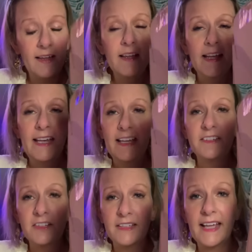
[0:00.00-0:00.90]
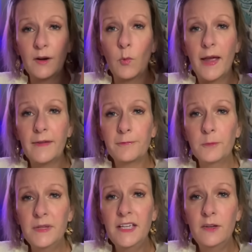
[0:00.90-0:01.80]
it could get away from
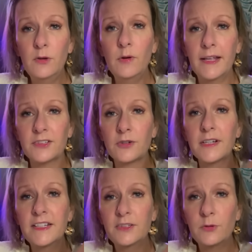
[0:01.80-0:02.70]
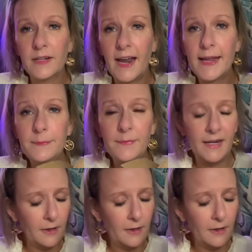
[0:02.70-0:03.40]
you and turn into a nightmare.